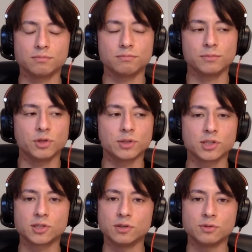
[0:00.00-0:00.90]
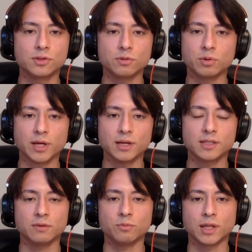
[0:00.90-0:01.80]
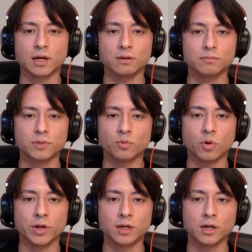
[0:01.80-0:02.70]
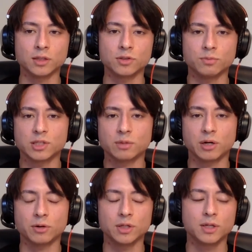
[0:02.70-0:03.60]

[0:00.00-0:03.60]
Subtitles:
you can just use Supabase and without worrying too much about